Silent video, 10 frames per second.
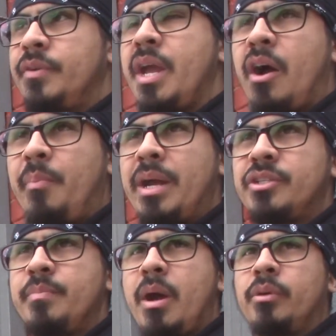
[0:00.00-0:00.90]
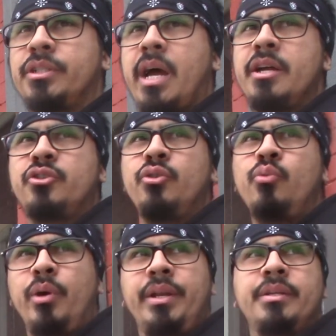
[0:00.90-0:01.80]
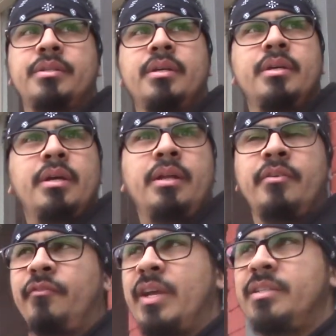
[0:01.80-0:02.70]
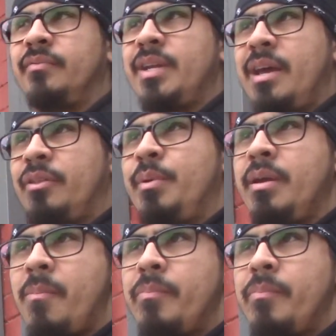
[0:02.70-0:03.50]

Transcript: Yahweh Shem Yahushua, true witness in the face of death, man.